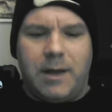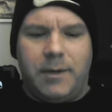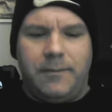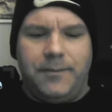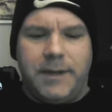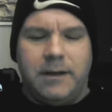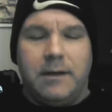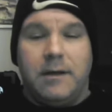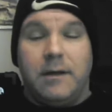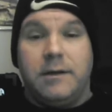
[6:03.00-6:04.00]
weapon,
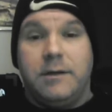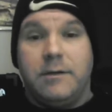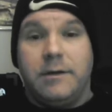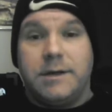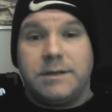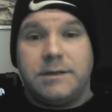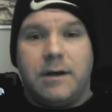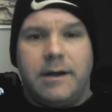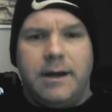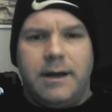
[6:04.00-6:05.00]
you're going to
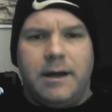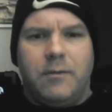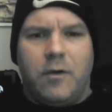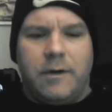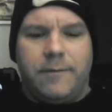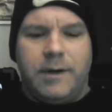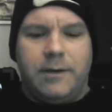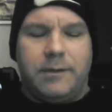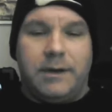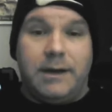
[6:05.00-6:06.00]
start hitting more
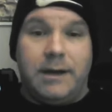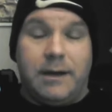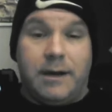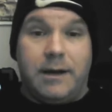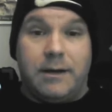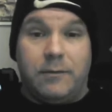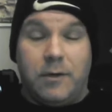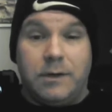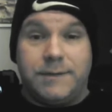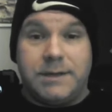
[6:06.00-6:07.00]
frequently on a
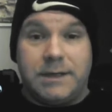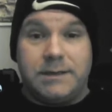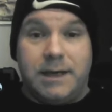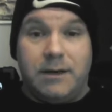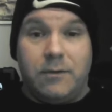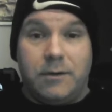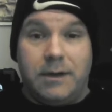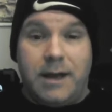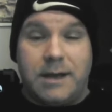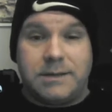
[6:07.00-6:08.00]
roll of 16 or
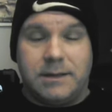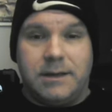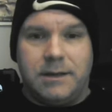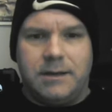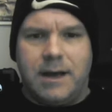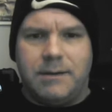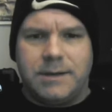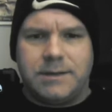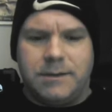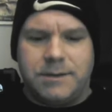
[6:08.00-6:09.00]
less that the, the guy with
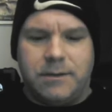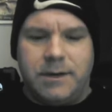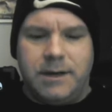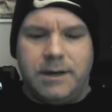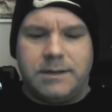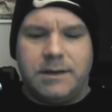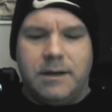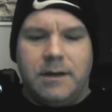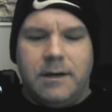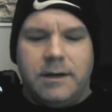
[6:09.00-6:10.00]
a single sword needs.
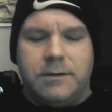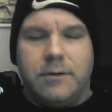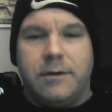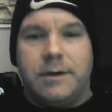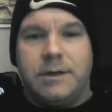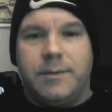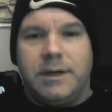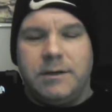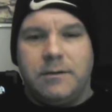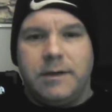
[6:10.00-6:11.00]
You're going to
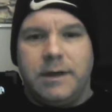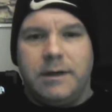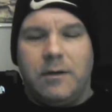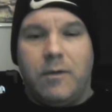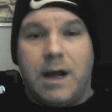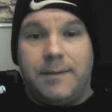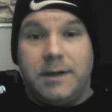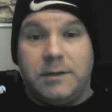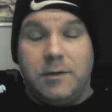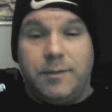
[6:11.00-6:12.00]
be doing a
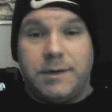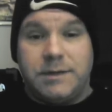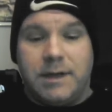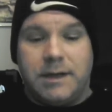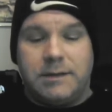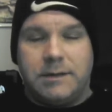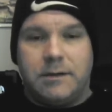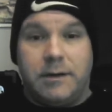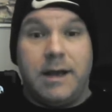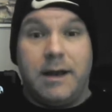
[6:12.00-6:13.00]
whopping 2%
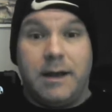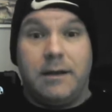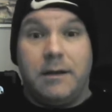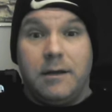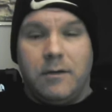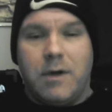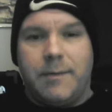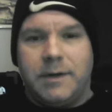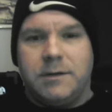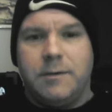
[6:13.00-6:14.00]
uh, or hitting
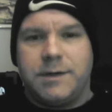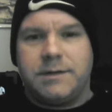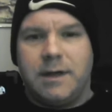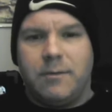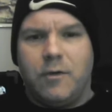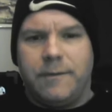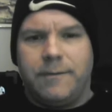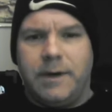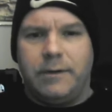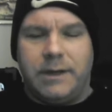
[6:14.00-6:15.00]
whopping 2% more
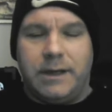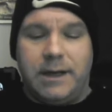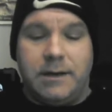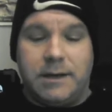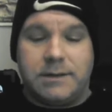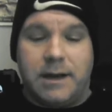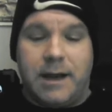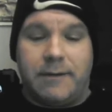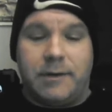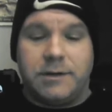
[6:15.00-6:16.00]
frequently than he does on
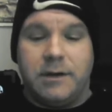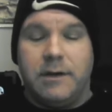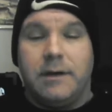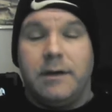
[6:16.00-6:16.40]
average